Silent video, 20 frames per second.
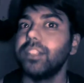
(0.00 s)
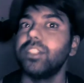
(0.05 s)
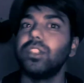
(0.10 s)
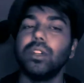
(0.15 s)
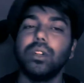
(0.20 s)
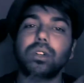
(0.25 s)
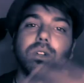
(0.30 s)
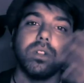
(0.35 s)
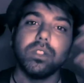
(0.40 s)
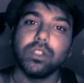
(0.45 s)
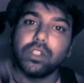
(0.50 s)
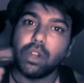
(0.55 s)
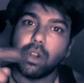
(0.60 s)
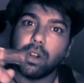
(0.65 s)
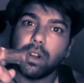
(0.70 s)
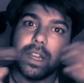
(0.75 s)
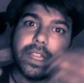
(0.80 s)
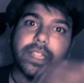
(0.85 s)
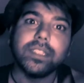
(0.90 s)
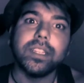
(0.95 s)
So
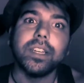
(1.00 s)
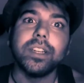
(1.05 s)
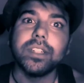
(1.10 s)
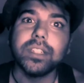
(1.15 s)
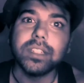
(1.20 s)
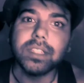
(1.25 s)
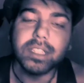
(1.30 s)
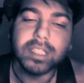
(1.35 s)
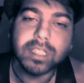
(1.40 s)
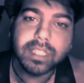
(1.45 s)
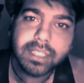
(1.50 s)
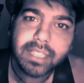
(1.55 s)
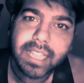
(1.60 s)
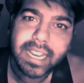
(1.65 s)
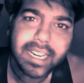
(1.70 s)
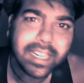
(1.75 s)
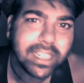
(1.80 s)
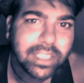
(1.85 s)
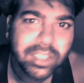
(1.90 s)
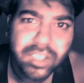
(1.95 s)
Thor has entered Earth
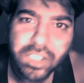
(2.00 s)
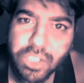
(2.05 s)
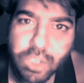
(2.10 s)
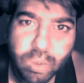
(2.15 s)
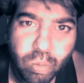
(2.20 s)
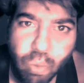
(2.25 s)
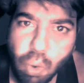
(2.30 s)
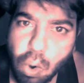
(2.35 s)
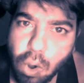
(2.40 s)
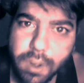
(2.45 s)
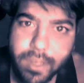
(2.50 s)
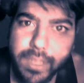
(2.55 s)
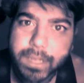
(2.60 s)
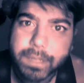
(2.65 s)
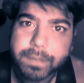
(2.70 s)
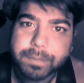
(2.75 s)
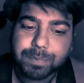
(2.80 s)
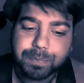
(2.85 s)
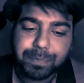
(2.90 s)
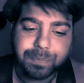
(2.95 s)
and he's just walking.